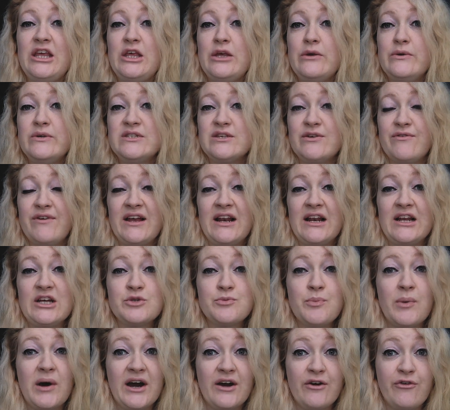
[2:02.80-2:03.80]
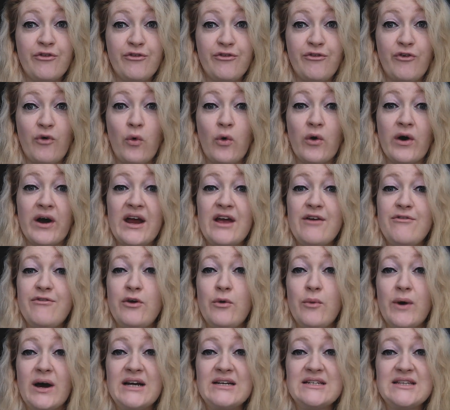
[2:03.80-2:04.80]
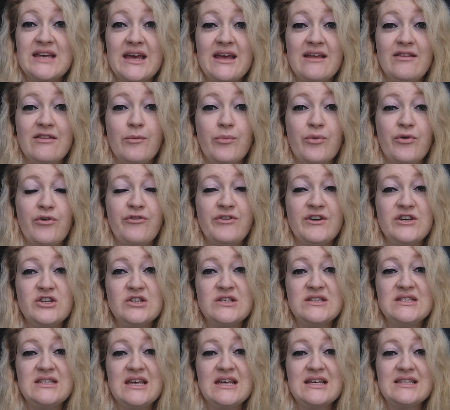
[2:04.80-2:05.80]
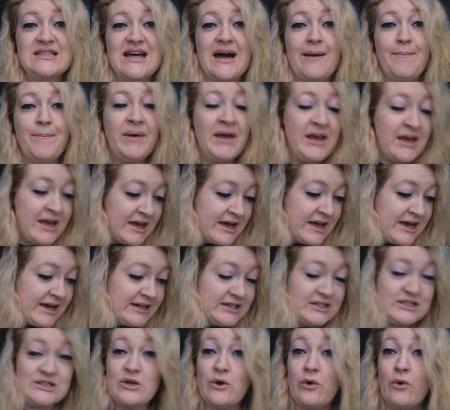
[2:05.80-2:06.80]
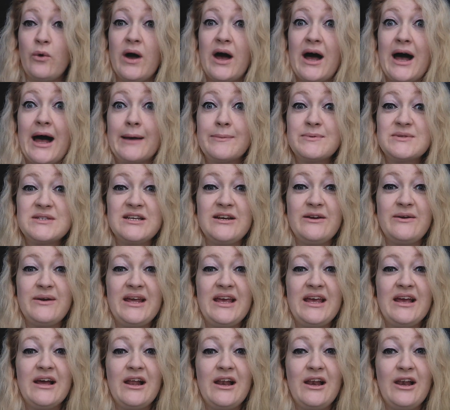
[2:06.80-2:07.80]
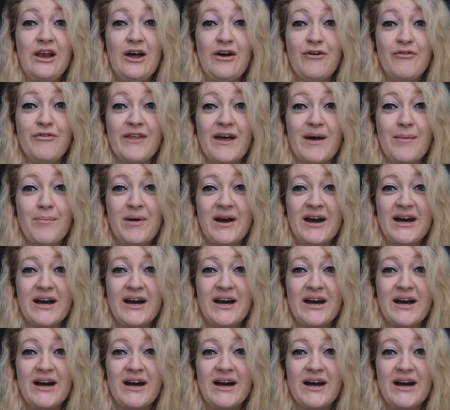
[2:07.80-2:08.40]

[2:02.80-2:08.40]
Use of English Part 4 if you are taking the proficiency exam. So absolutely love that